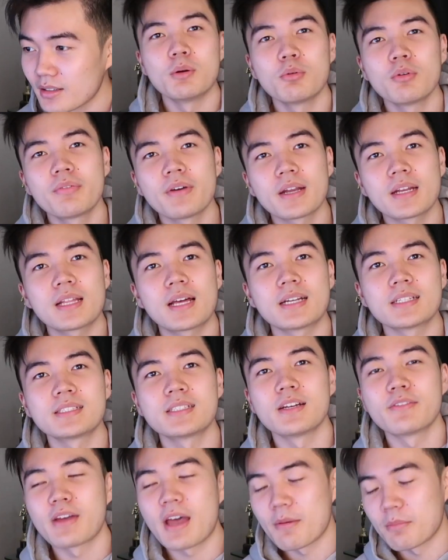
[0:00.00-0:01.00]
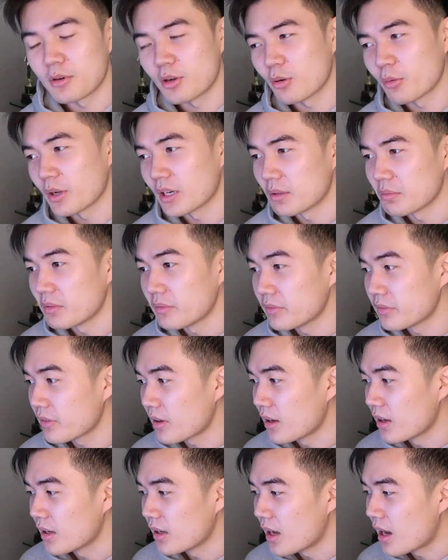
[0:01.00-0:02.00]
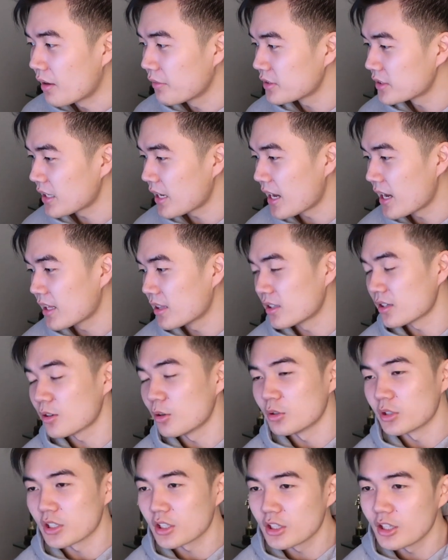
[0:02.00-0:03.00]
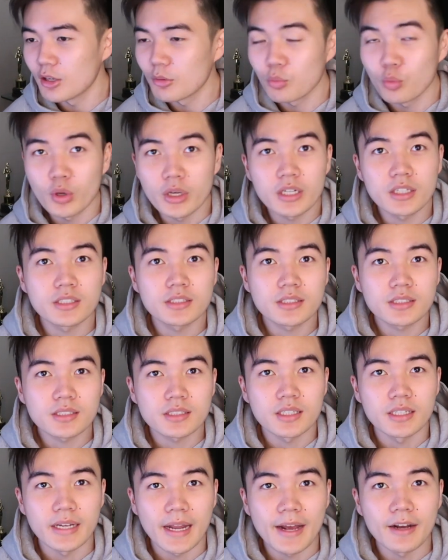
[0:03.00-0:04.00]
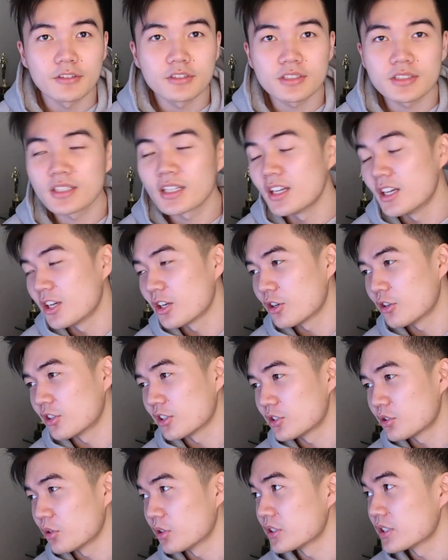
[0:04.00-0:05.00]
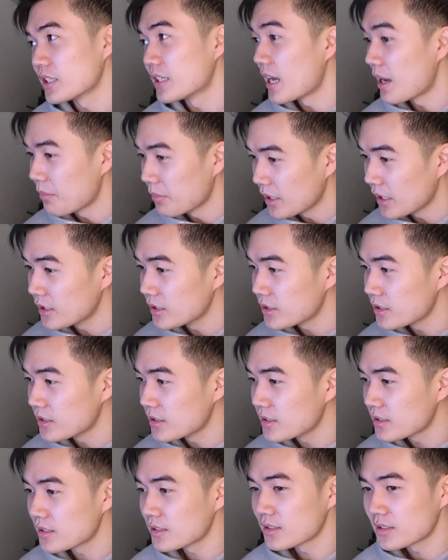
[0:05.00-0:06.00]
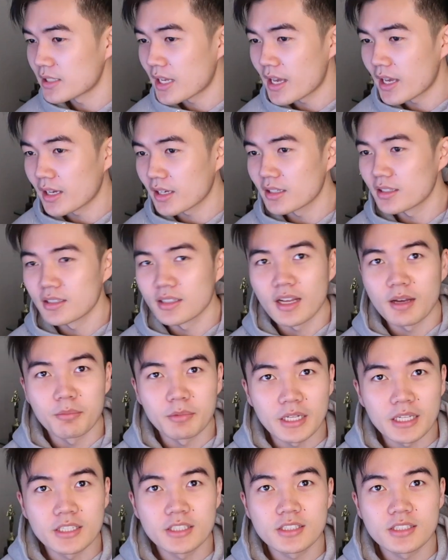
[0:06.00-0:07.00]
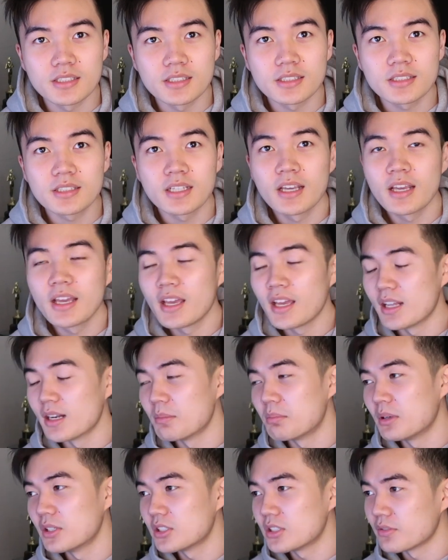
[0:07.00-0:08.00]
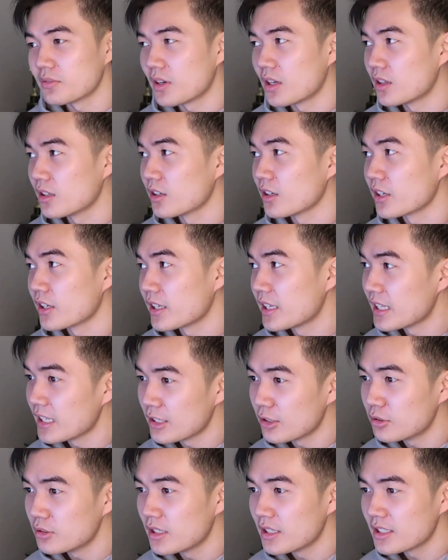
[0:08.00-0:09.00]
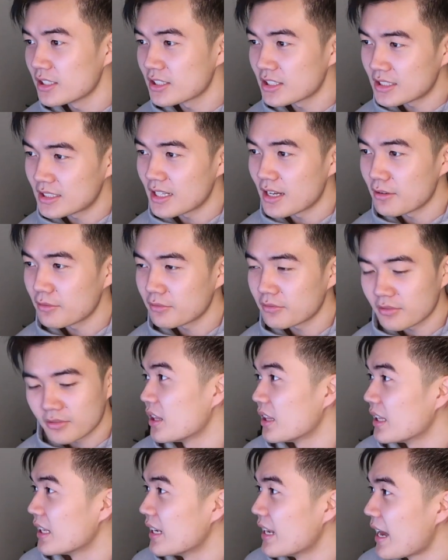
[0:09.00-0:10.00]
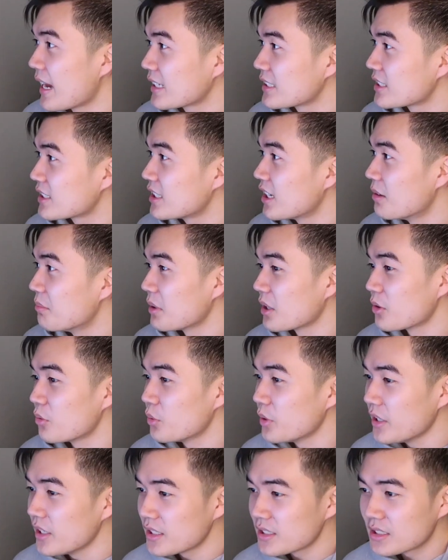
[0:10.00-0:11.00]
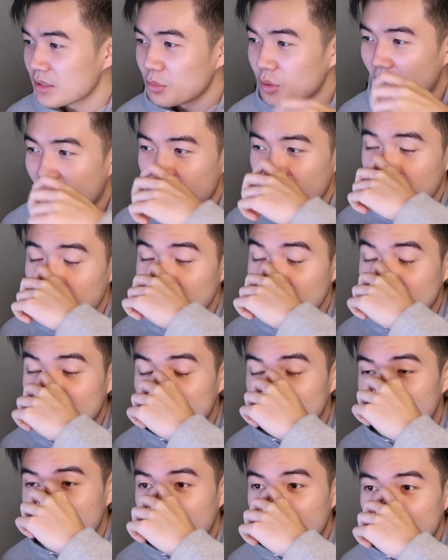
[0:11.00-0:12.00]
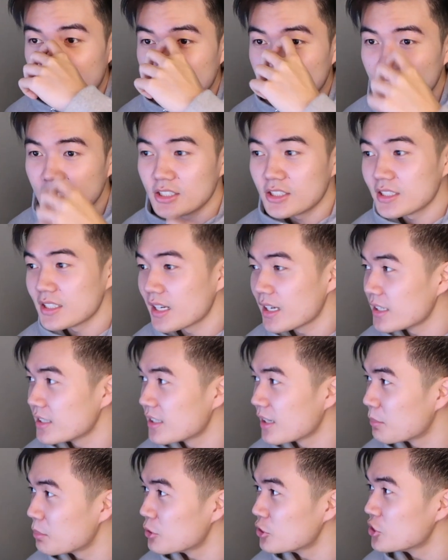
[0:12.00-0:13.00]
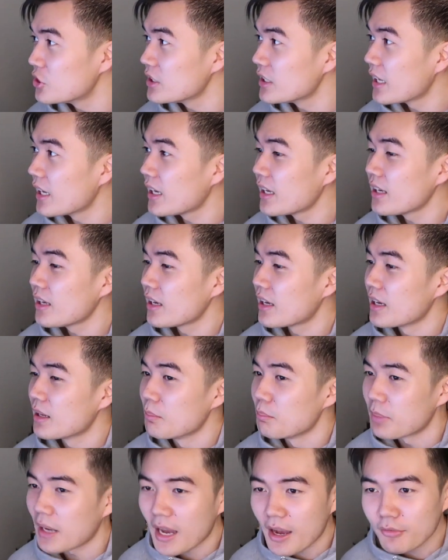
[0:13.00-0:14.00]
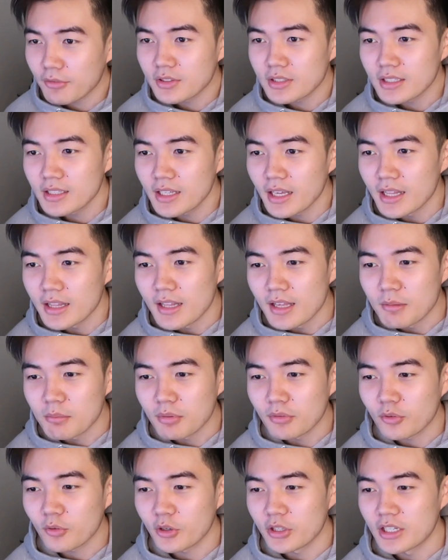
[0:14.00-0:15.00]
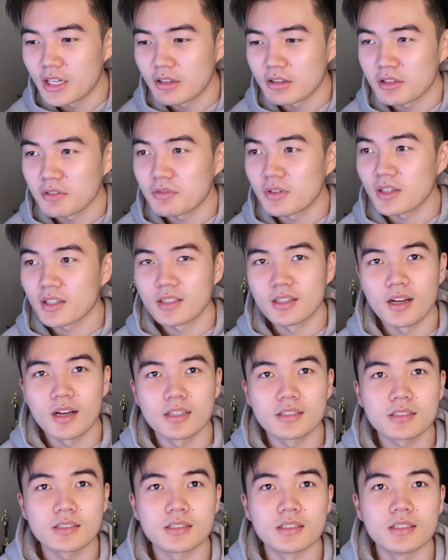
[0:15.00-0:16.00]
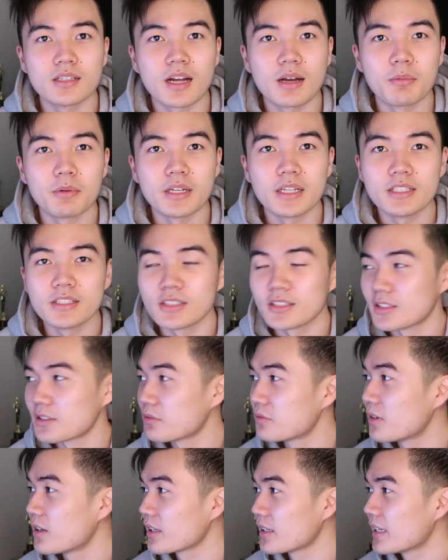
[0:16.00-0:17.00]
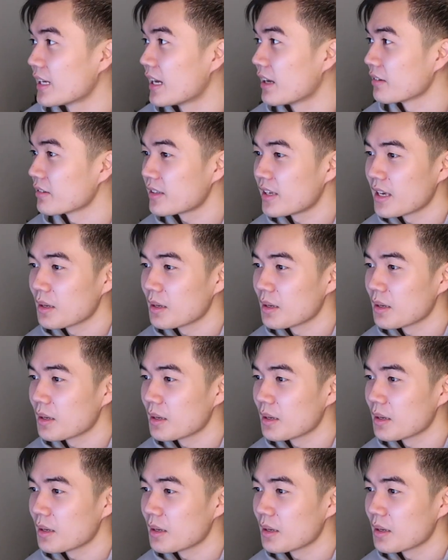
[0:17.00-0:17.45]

But we've had a lot of stuff happen already. We've obviously had the Golden Globe winners announced, Critics' Choice nominations, SAG nominations, and a bunch of other guild stuff. Then the next coming weeks, so we'll have PGA, DGA, WGA, and BAFTA. And then before you know it, the fucking Oscar nominations are fucking out.